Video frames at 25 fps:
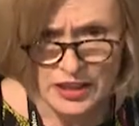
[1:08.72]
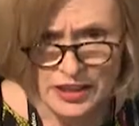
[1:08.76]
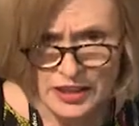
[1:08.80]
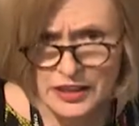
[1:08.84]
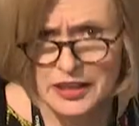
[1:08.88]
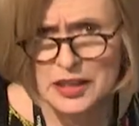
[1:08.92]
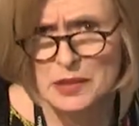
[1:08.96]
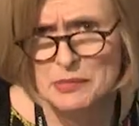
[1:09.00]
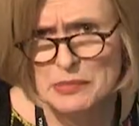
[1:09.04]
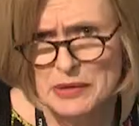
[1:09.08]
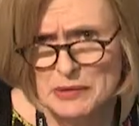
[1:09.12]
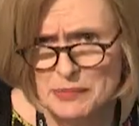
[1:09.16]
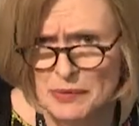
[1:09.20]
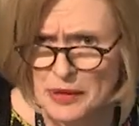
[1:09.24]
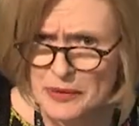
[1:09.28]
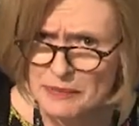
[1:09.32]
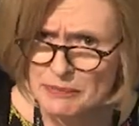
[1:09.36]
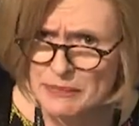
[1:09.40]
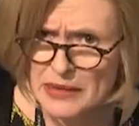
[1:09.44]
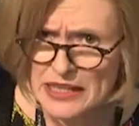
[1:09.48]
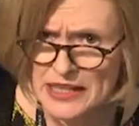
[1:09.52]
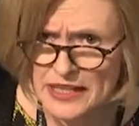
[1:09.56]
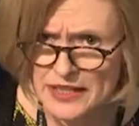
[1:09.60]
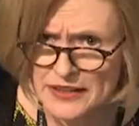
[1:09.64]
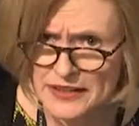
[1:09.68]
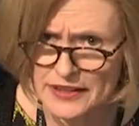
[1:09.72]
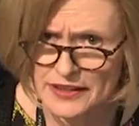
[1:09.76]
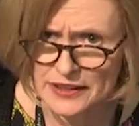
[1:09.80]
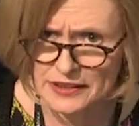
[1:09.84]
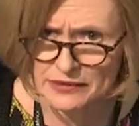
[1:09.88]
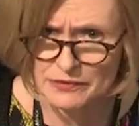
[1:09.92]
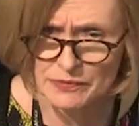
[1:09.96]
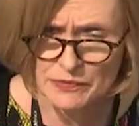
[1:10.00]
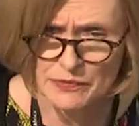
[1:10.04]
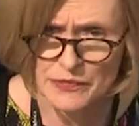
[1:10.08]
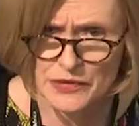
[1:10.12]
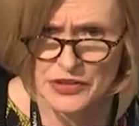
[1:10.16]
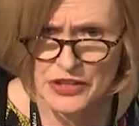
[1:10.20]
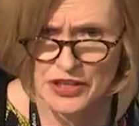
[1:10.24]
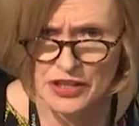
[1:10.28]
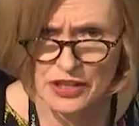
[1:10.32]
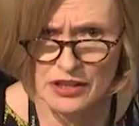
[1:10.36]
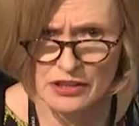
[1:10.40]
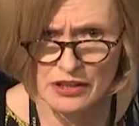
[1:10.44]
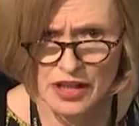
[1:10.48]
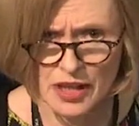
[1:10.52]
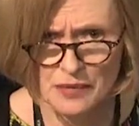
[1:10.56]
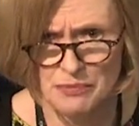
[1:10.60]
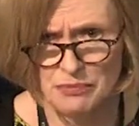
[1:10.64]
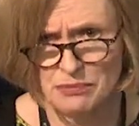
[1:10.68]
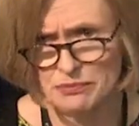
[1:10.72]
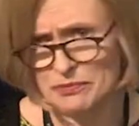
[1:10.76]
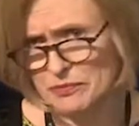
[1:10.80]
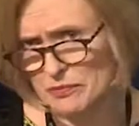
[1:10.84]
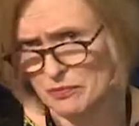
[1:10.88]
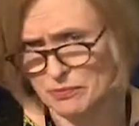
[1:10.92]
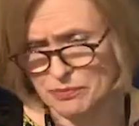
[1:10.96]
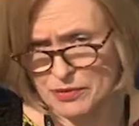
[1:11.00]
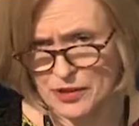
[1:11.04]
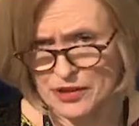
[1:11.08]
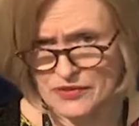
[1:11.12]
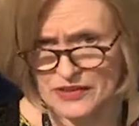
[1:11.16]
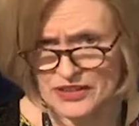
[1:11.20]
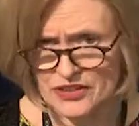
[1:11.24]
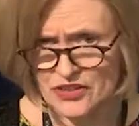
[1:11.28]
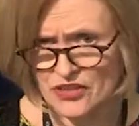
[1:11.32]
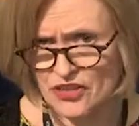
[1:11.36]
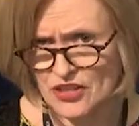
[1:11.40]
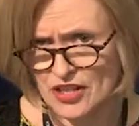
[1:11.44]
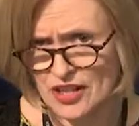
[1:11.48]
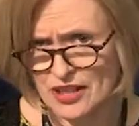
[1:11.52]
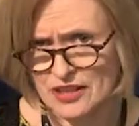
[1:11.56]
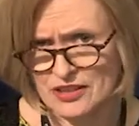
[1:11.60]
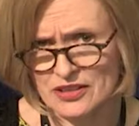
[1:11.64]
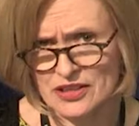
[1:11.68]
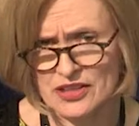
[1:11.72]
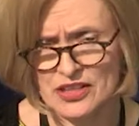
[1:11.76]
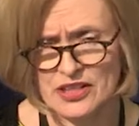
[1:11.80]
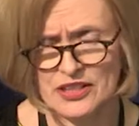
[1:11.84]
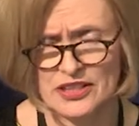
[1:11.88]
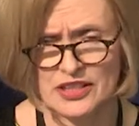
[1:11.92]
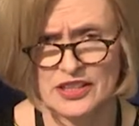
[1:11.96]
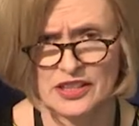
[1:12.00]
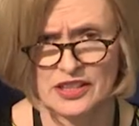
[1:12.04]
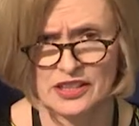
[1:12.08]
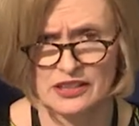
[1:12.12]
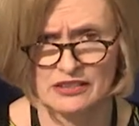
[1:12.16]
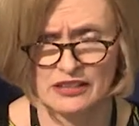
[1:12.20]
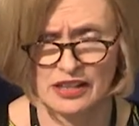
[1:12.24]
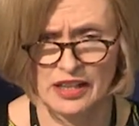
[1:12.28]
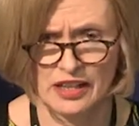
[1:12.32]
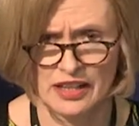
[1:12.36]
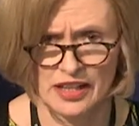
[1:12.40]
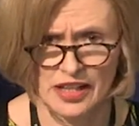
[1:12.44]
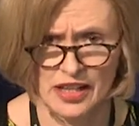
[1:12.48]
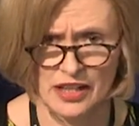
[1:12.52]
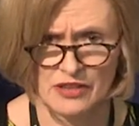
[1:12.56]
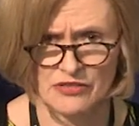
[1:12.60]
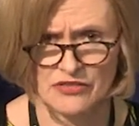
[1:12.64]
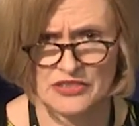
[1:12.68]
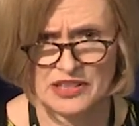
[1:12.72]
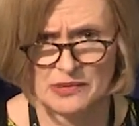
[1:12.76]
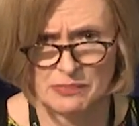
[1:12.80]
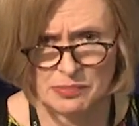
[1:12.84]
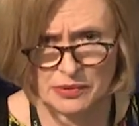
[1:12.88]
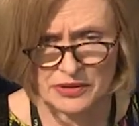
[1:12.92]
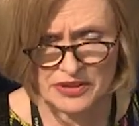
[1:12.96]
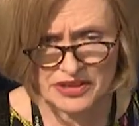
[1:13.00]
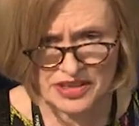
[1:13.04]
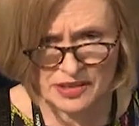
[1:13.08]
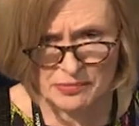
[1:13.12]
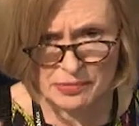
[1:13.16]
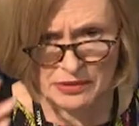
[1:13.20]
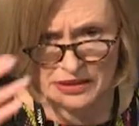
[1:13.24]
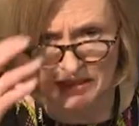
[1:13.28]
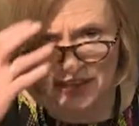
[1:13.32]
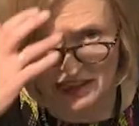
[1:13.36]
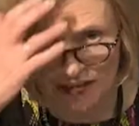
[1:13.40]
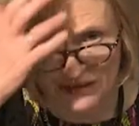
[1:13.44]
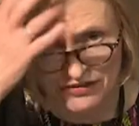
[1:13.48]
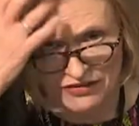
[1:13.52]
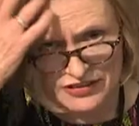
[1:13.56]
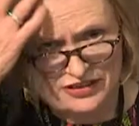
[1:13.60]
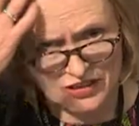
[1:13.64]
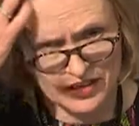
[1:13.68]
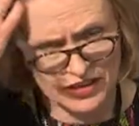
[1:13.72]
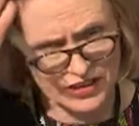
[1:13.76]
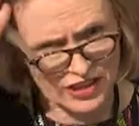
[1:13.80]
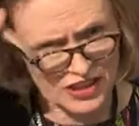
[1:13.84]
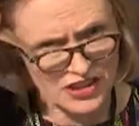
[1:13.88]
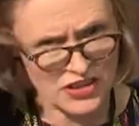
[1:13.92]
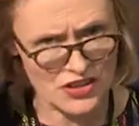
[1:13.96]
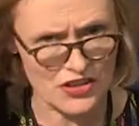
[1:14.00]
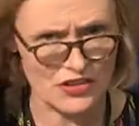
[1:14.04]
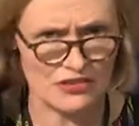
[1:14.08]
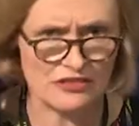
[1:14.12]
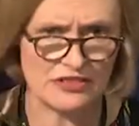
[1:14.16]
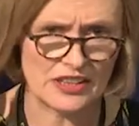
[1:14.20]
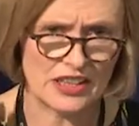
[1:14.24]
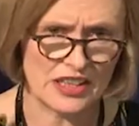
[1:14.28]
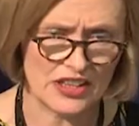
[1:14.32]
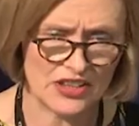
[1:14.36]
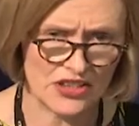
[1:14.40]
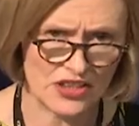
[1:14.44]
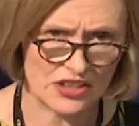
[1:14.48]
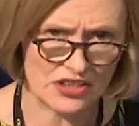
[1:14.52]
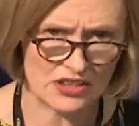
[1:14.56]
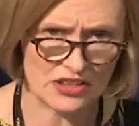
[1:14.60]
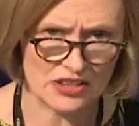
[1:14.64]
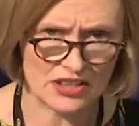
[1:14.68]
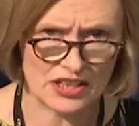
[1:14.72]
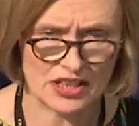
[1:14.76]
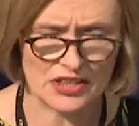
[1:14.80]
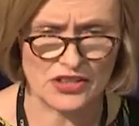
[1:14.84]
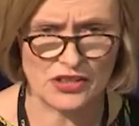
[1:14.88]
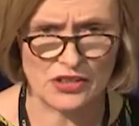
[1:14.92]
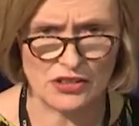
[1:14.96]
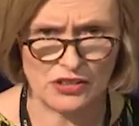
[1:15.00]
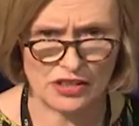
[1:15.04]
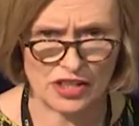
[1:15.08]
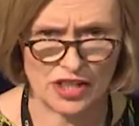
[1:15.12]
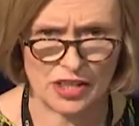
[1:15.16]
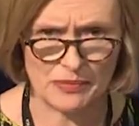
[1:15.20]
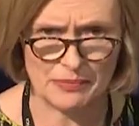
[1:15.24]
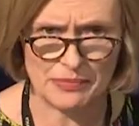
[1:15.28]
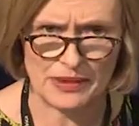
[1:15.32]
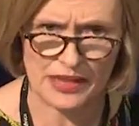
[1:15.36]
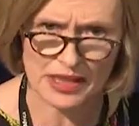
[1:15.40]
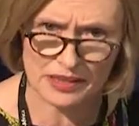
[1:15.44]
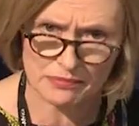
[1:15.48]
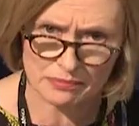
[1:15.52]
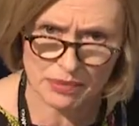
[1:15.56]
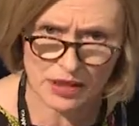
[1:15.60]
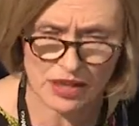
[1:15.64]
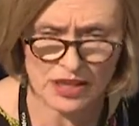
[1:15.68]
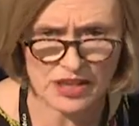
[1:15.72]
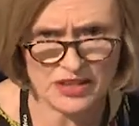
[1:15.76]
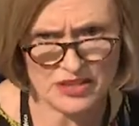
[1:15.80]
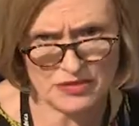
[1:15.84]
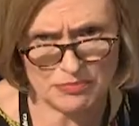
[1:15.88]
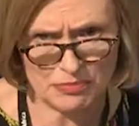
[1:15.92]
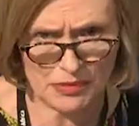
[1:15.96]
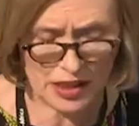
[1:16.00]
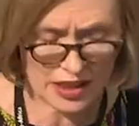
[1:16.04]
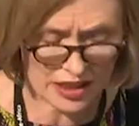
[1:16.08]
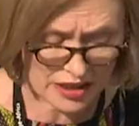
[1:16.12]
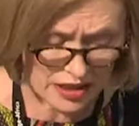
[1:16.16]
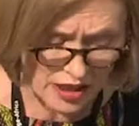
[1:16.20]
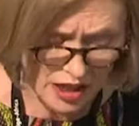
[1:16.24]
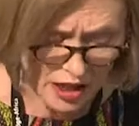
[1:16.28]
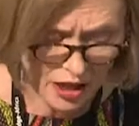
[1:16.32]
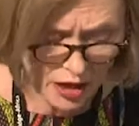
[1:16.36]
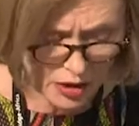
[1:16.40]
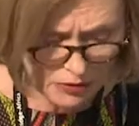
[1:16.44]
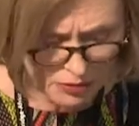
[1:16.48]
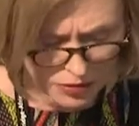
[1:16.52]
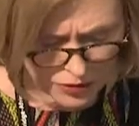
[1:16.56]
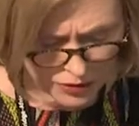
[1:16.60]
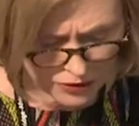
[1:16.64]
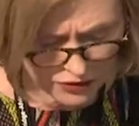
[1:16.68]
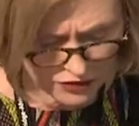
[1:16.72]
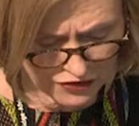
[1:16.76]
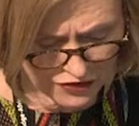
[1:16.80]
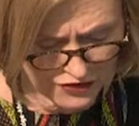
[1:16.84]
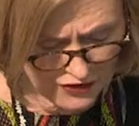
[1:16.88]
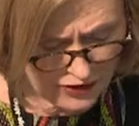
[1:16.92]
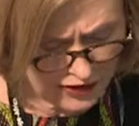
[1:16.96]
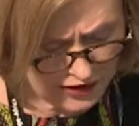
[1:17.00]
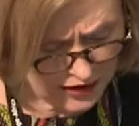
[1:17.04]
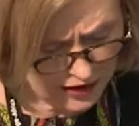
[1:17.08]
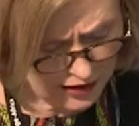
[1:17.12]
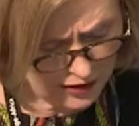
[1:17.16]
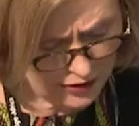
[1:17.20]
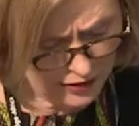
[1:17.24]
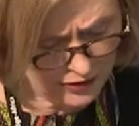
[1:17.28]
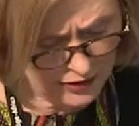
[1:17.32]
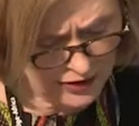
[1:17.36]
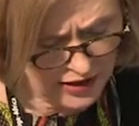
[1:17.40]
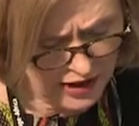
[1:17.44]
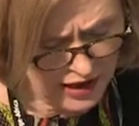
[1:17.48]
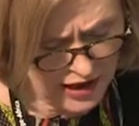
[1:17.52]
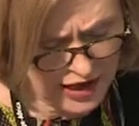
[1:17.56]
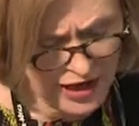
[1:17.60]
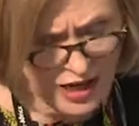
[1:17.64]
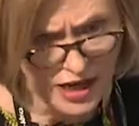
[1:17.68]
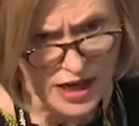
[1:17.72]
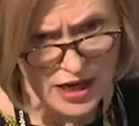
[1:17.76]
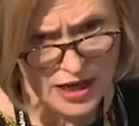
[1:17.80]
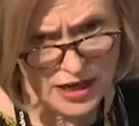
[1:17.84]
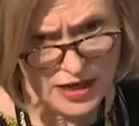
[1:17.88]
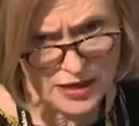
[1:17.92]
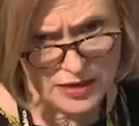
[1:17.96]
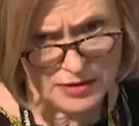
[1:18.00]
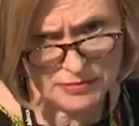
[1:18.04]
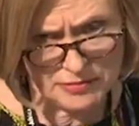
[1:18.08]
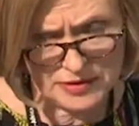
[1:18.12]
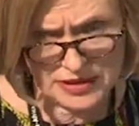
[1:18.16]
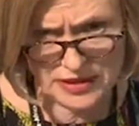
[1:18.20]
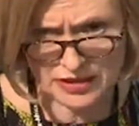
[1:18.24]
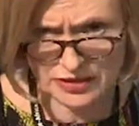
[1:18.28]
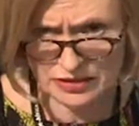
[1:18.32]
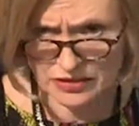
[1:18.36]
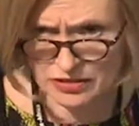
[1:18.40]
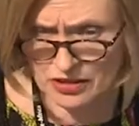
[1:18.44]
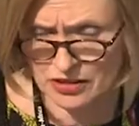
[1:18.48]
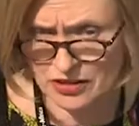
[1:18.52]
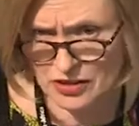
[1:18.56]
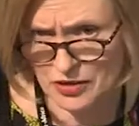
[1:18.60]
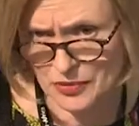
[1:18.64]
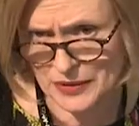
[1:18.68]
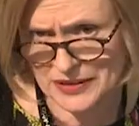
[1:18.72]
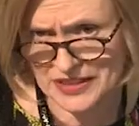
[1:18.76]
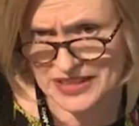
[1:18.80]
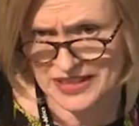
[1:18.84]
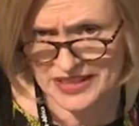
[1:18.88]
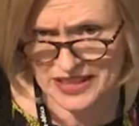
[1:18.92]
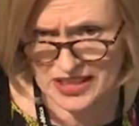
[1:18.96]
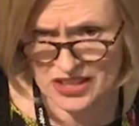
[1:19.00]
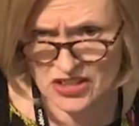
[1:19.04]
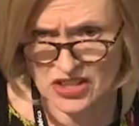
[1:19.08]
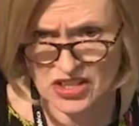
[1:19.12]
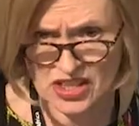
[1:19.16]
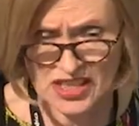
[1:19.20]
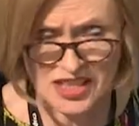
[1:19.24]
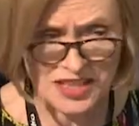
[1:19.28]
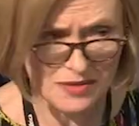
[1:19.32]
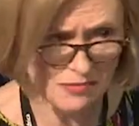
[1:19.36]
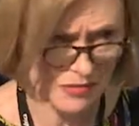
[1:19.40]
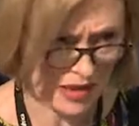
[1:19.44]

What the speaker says: A little bit about me, then. So I'm Pro-Vice-Chancellor. I have responsibility for international relations. I took up that part of my portfolio in 2016.